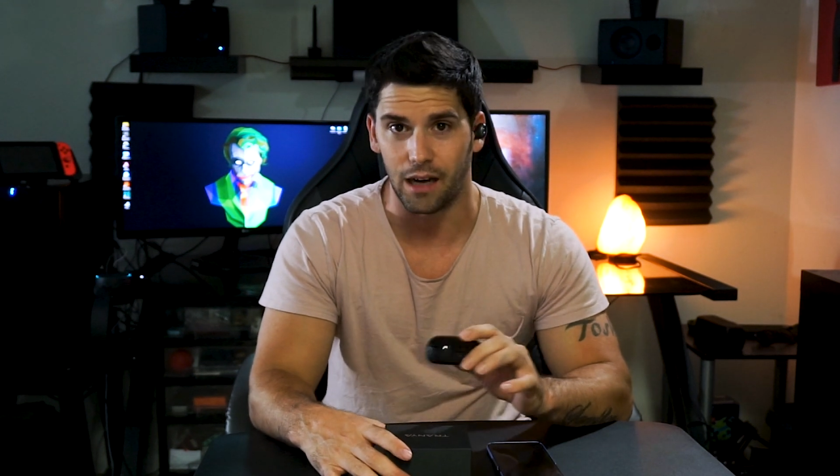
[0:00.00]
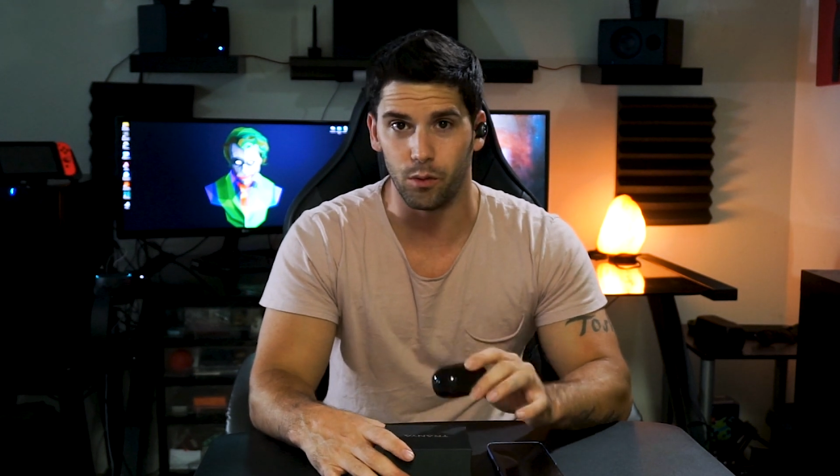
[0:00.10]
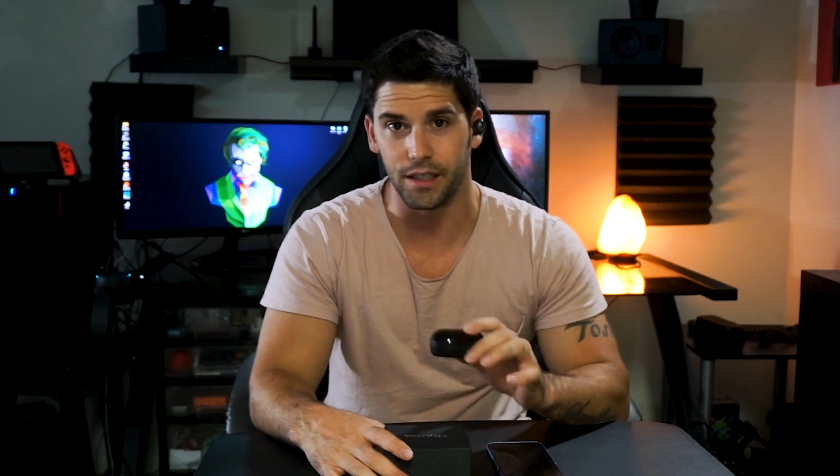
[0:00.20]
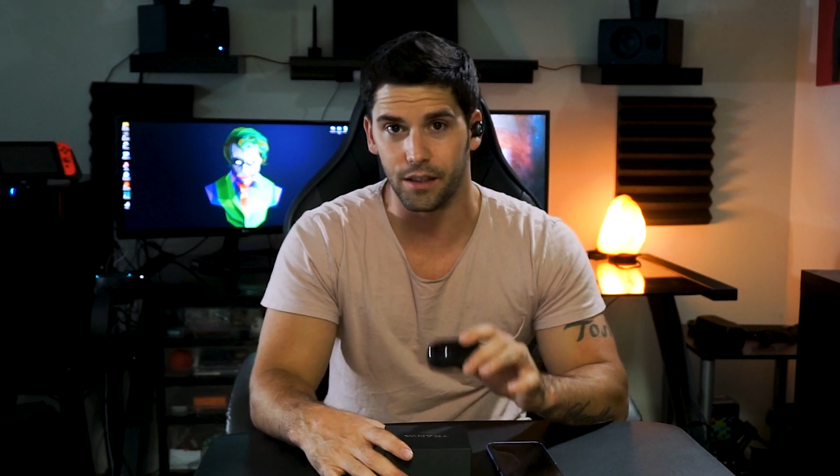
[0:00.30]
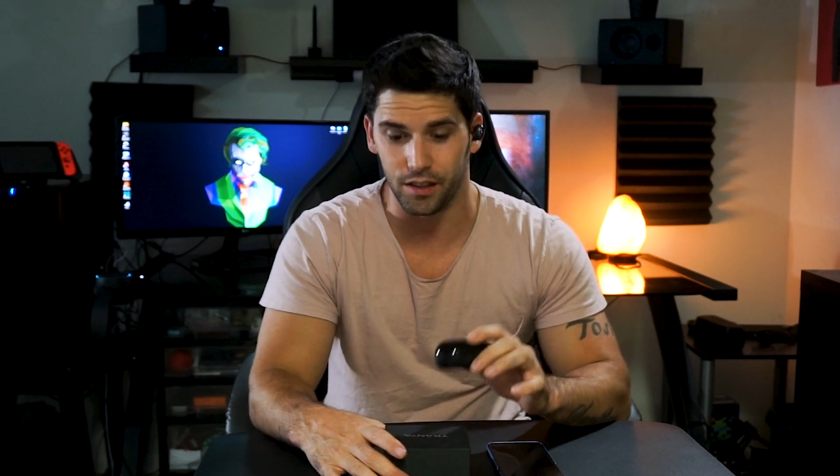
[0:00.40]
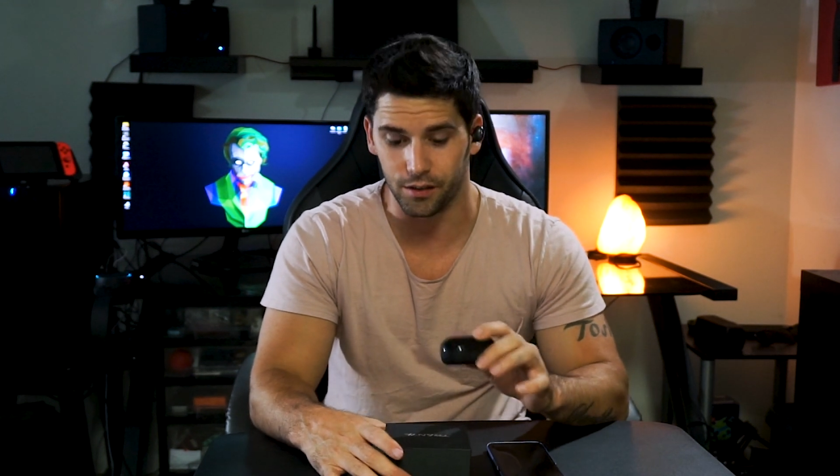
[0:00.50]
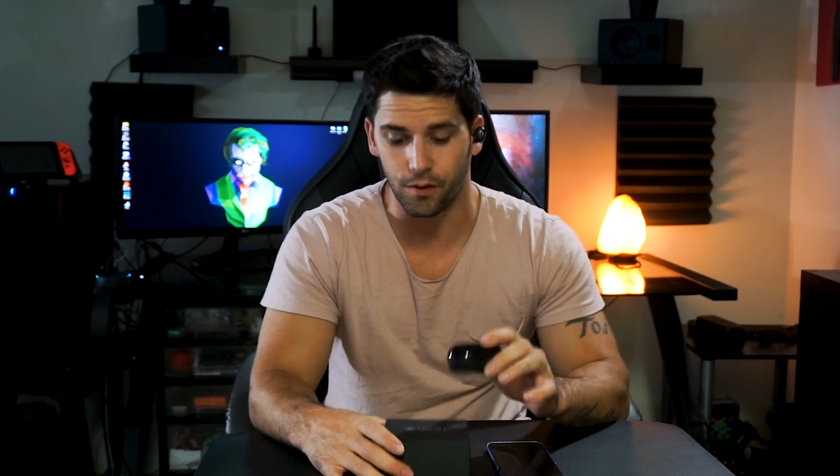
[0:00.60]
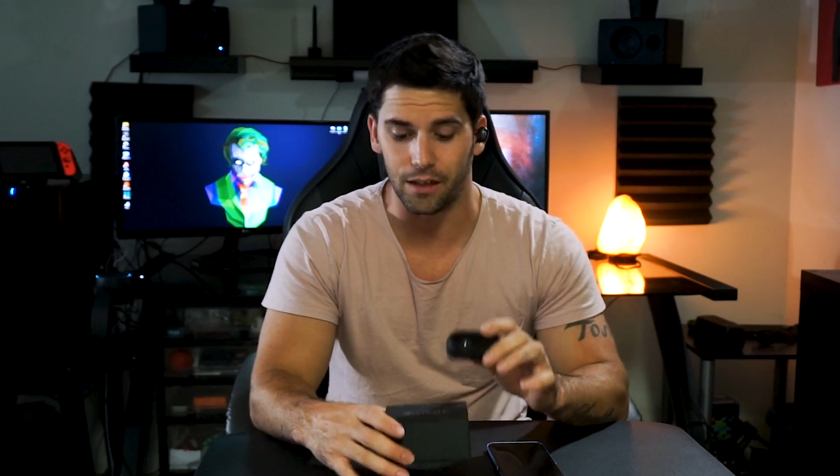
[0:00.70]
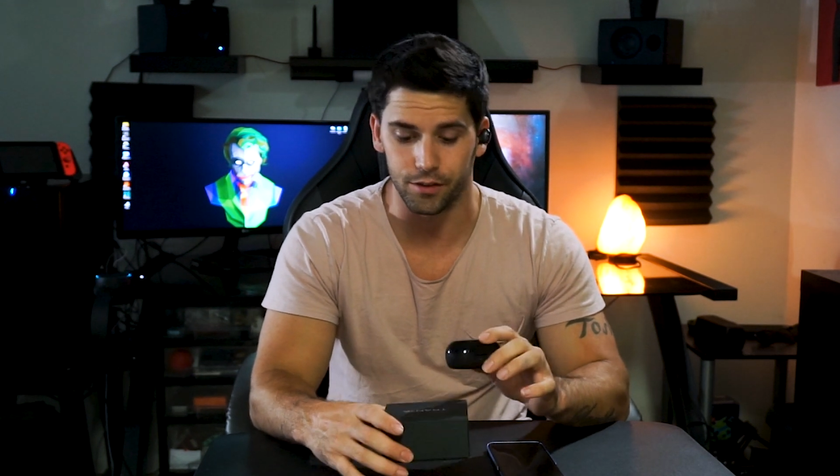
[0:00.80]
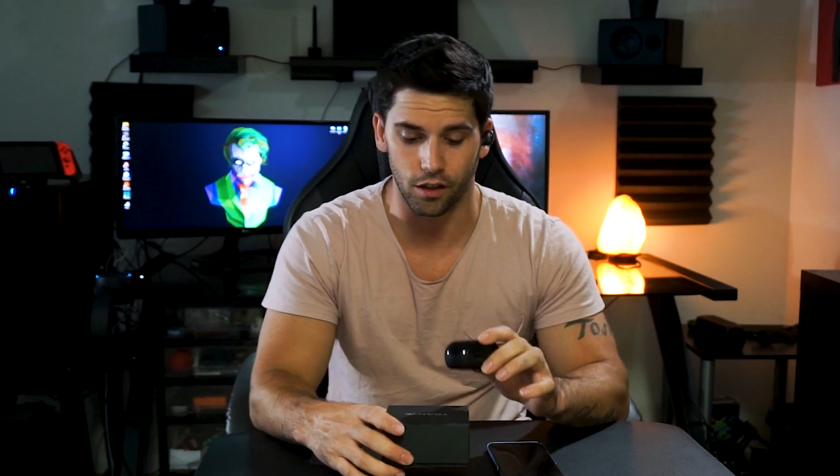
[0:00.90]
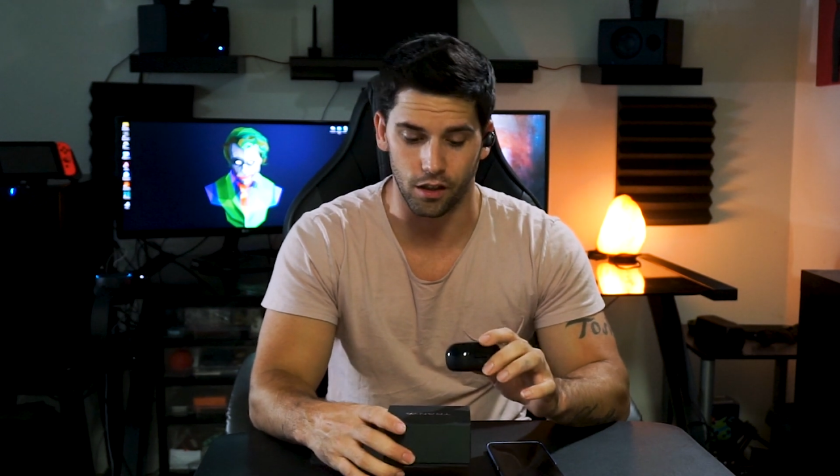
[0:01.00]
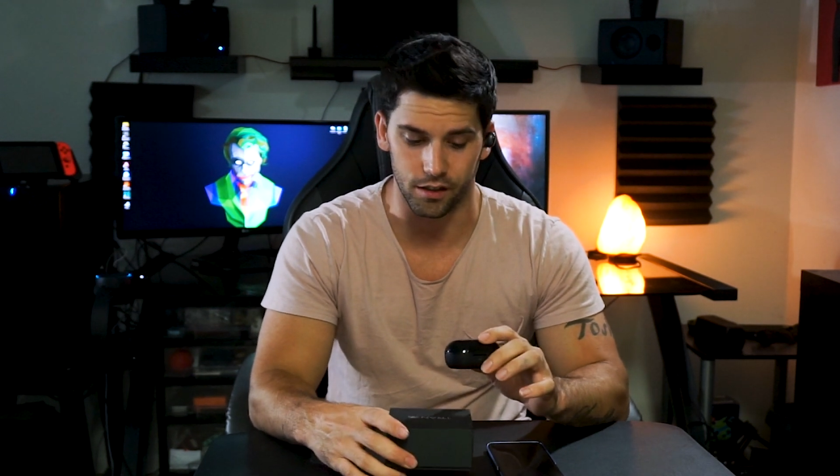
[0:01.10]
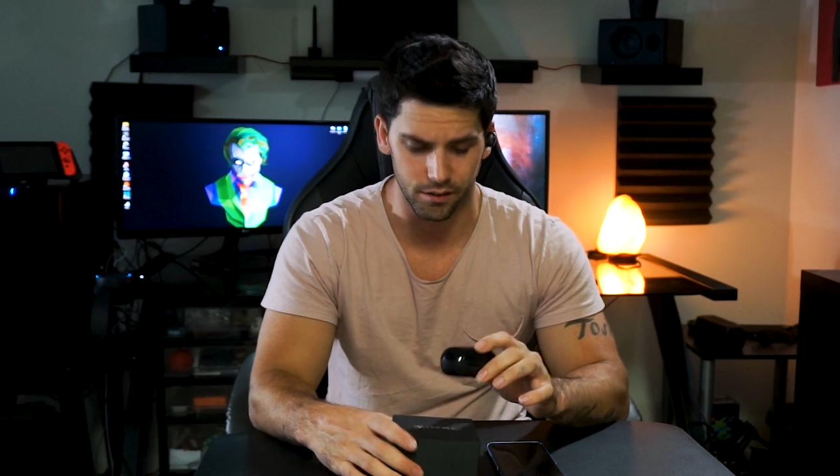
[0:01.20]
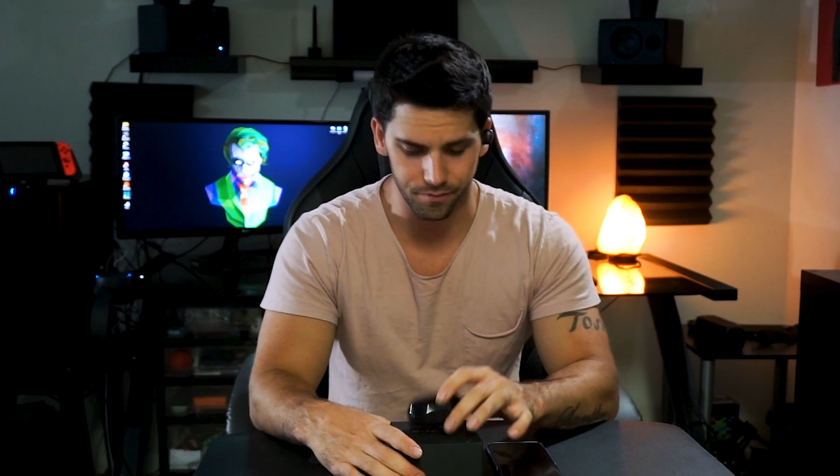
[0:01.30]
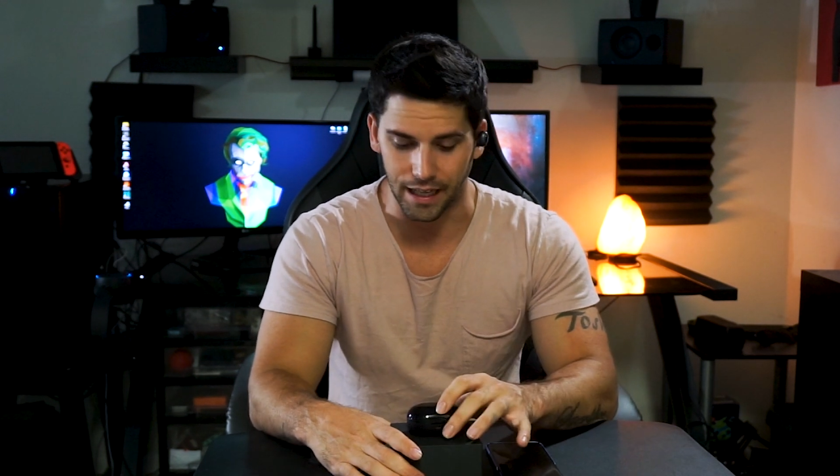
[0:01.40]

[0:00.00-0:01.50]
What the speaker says: I would give these 5 stars.